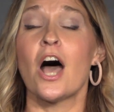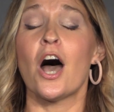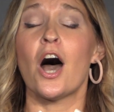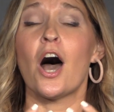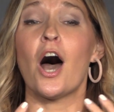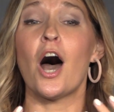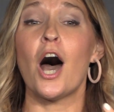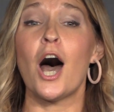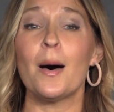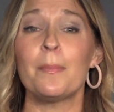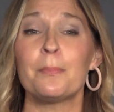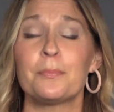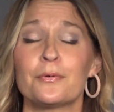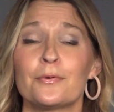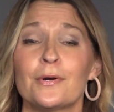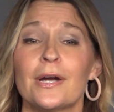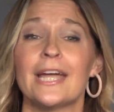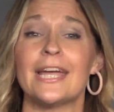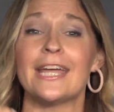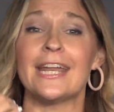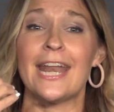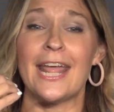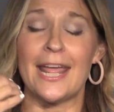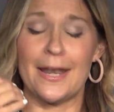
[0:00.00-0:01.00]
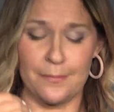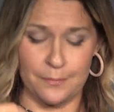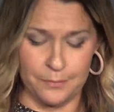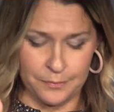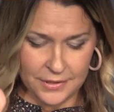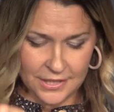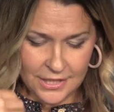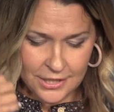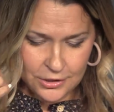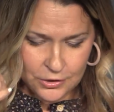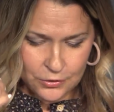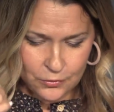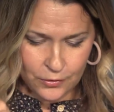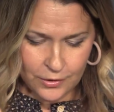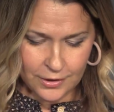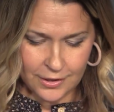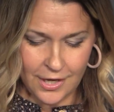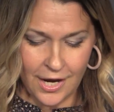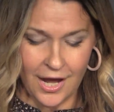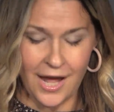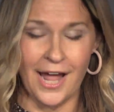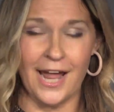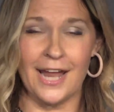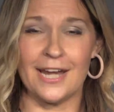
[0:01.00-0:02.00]
operate and be your
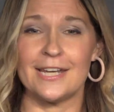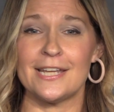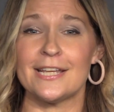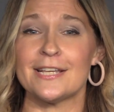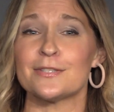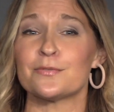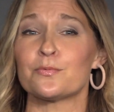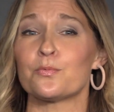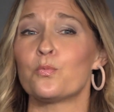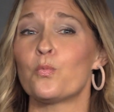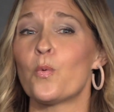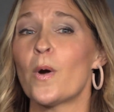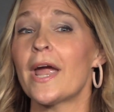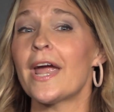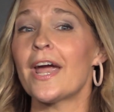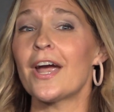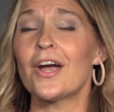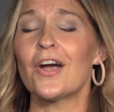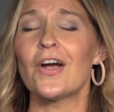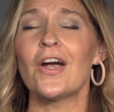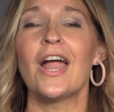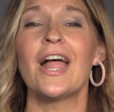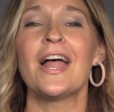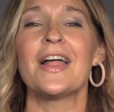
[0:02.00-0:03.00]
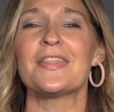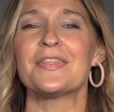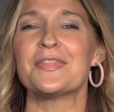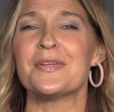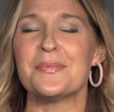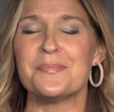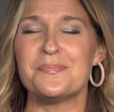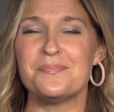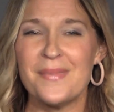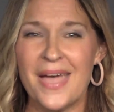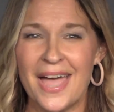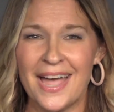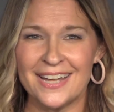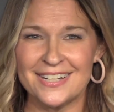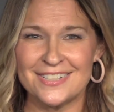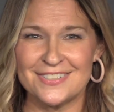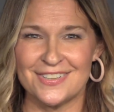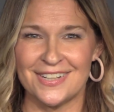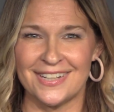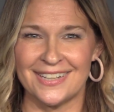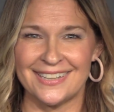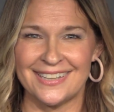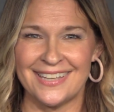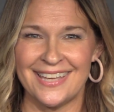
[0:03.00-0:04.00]
guide is where the
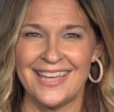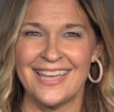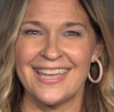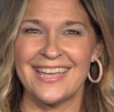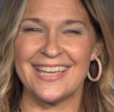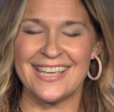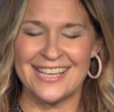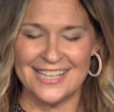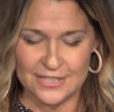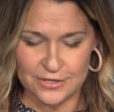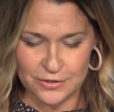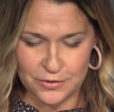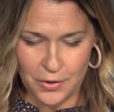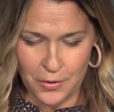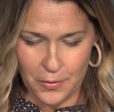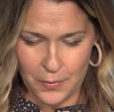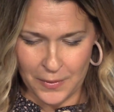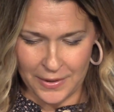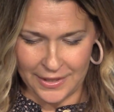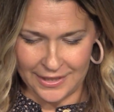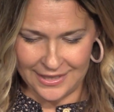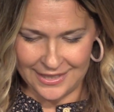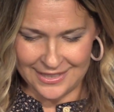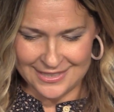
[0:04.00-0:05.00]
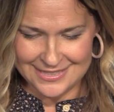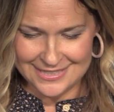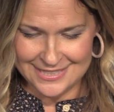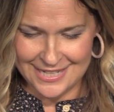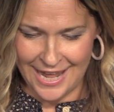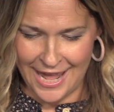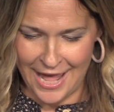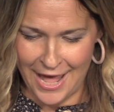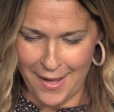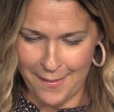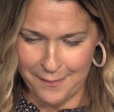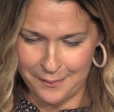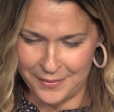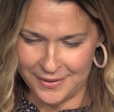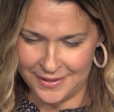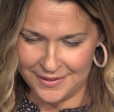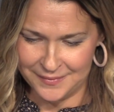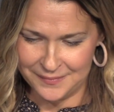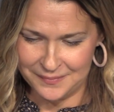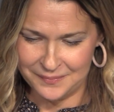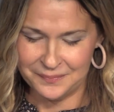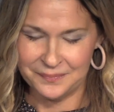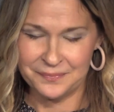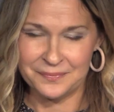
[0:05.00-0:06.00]
magic is going to happen.
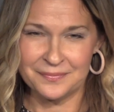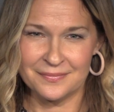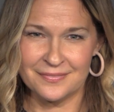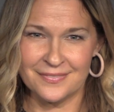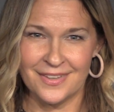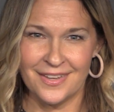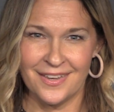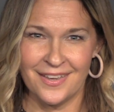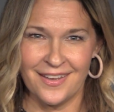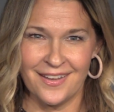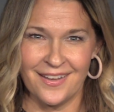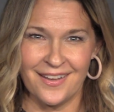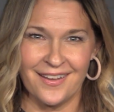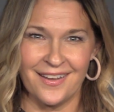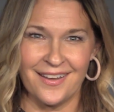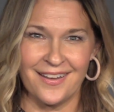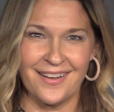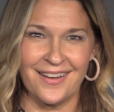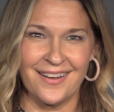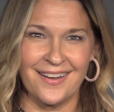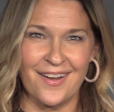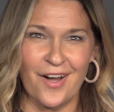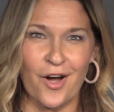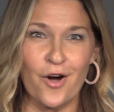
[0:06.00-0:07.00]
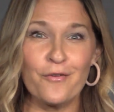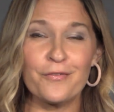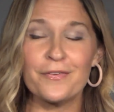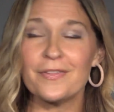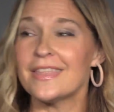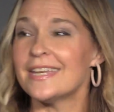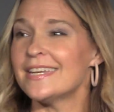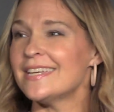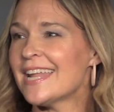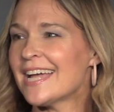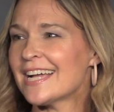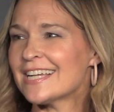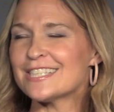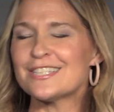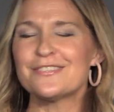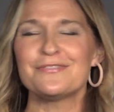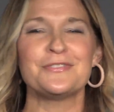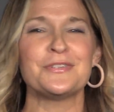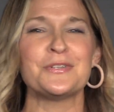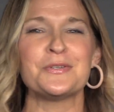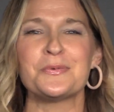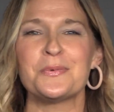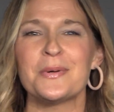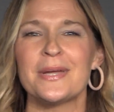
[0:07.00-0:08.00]
Over the next
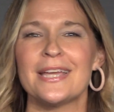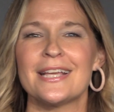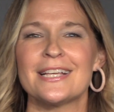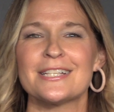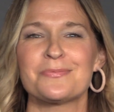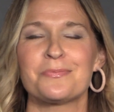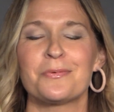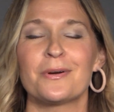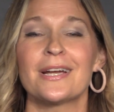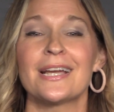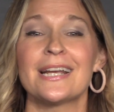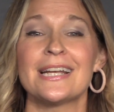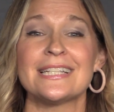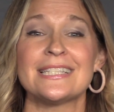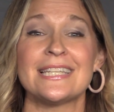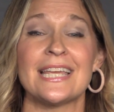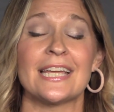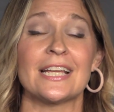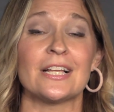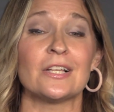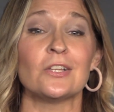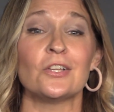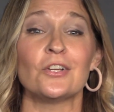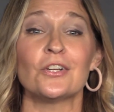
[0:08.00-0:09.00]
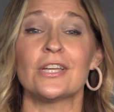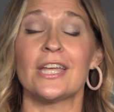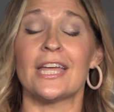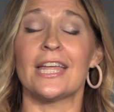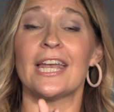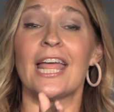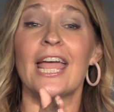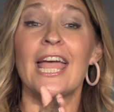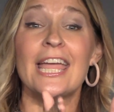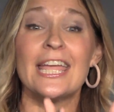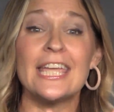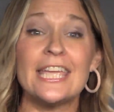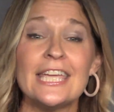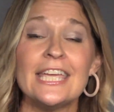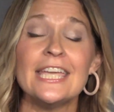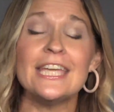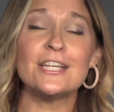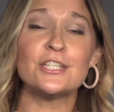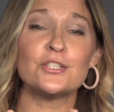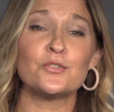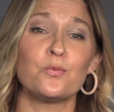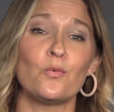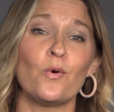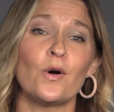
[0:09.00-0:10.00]
few weeks, we're going to take a look at
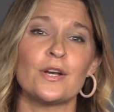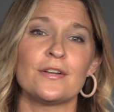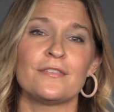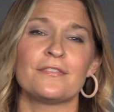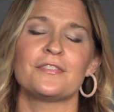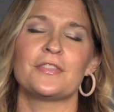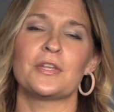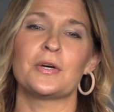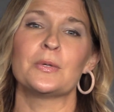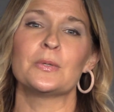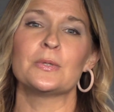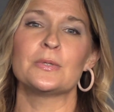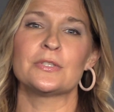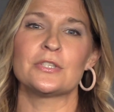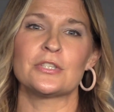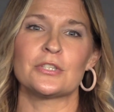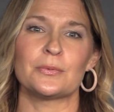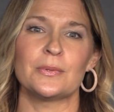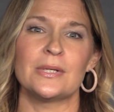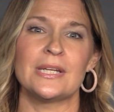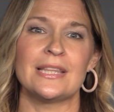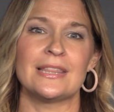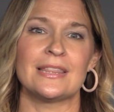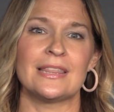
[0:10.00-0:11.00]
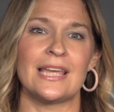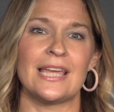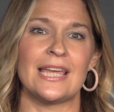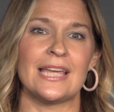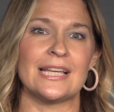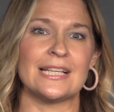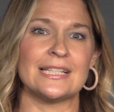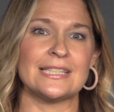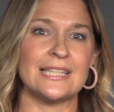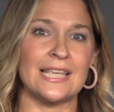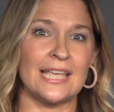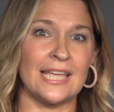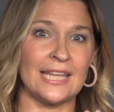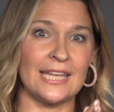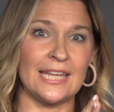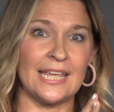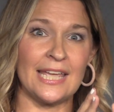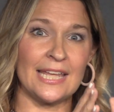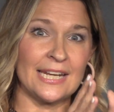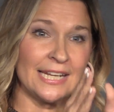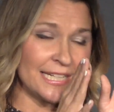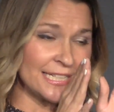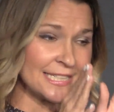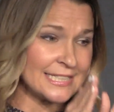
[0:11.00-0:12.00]
each one of those three things
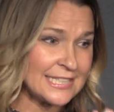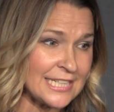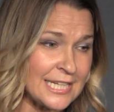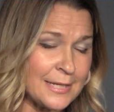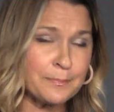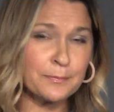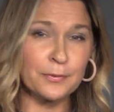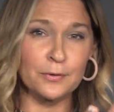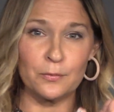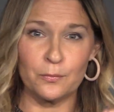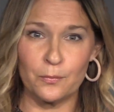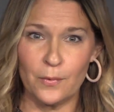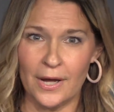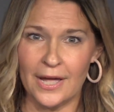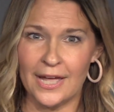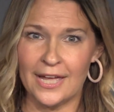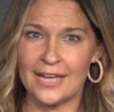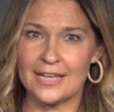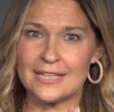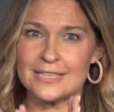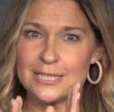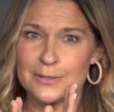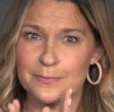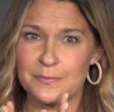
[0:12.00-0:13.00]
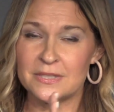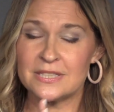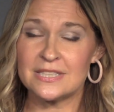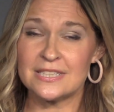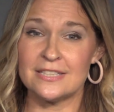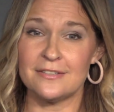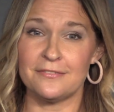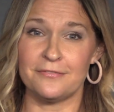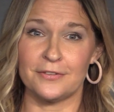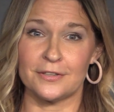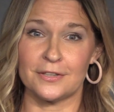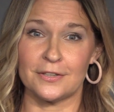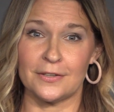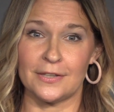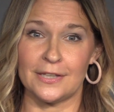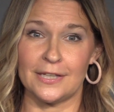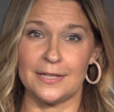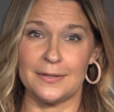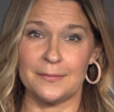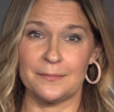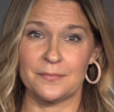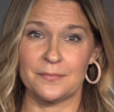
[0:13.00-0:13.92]
in a deeper way specifically.